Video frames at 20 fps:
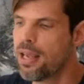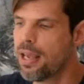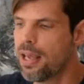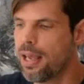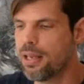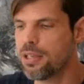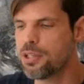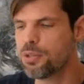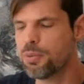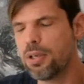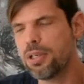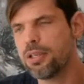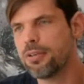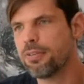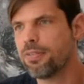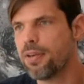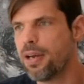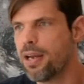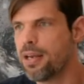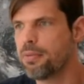and it's really
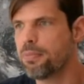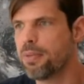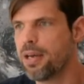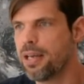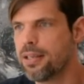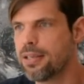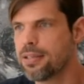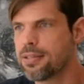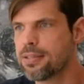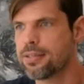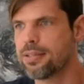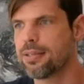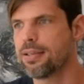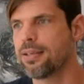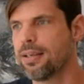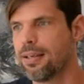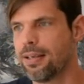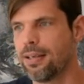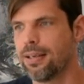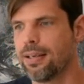defined by this
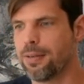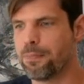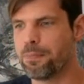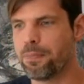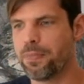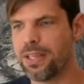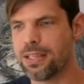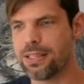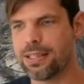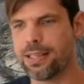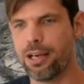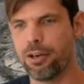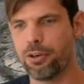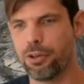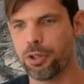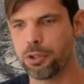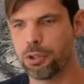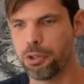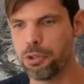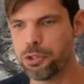
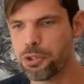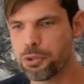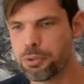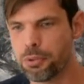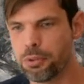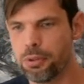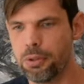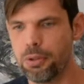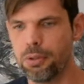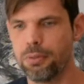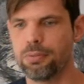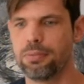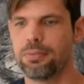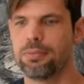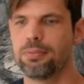countercultural